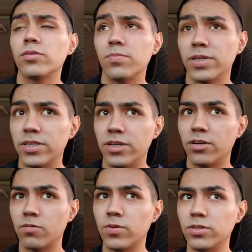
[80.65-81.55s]
Notice my
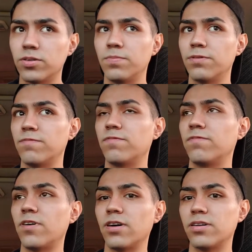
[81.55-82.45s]
steering wheel's a bit
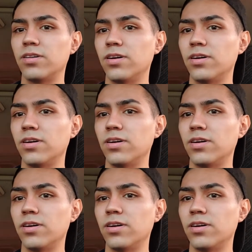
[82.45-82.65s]
fucked